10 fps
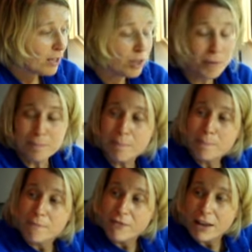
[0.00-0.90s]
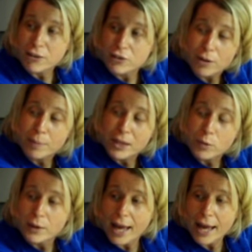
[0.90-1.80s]
Give me feathers a
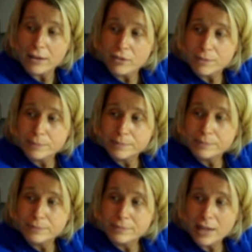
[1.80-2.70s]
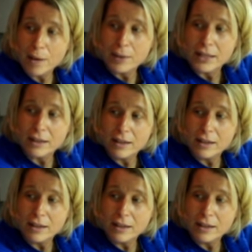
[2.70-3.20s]
penguin has. How many?